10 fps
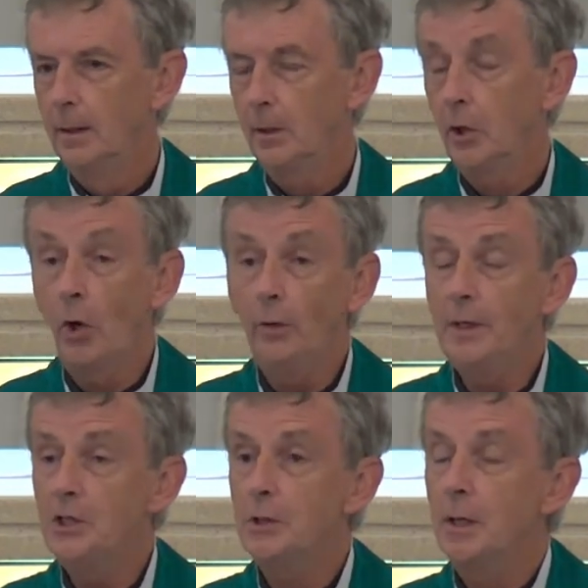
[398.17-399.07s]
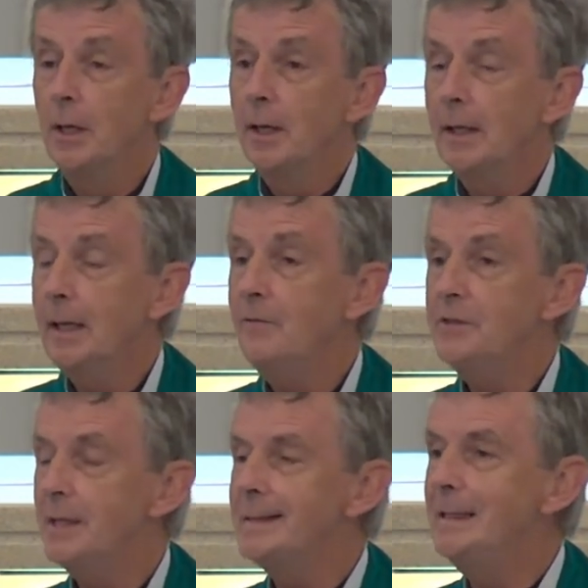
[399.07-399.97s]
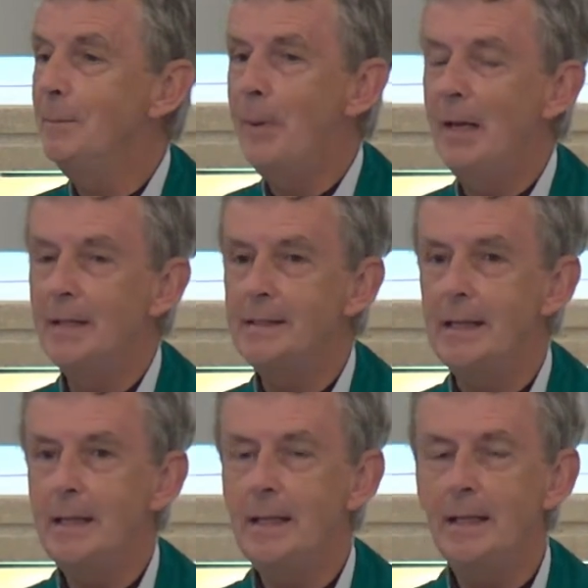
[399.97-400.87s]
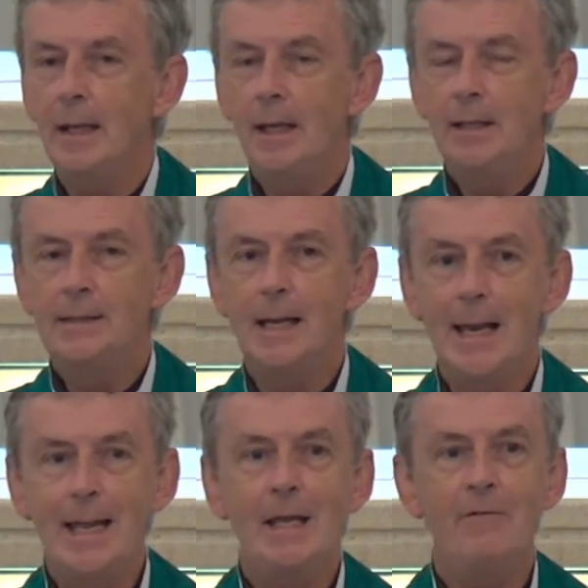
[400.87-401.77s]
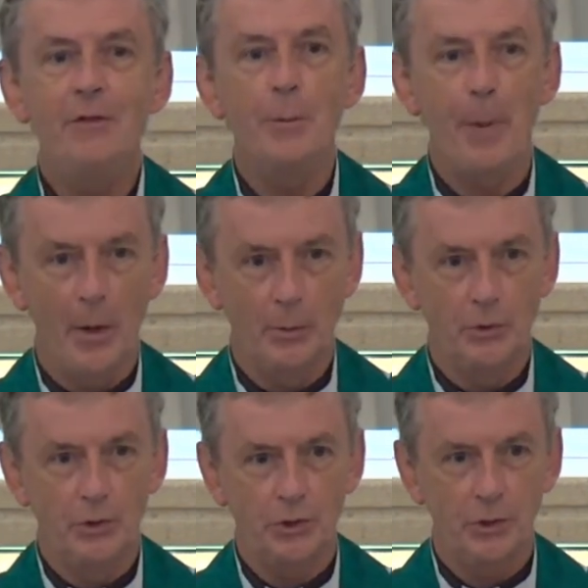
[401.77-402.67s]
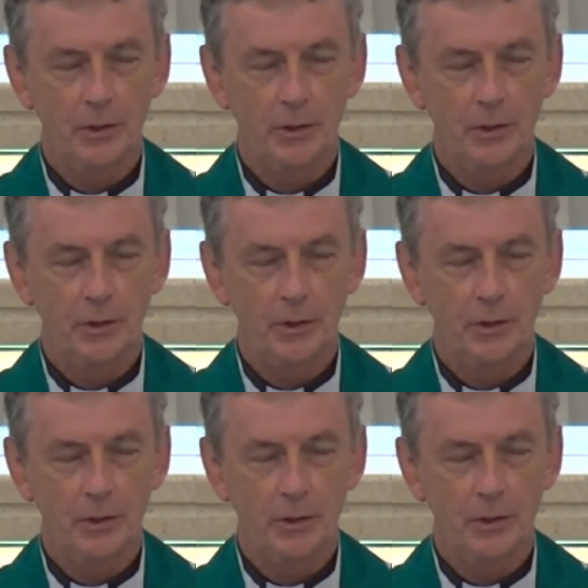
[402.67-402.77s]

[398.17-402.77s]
Courage gives us the ability to leave the boat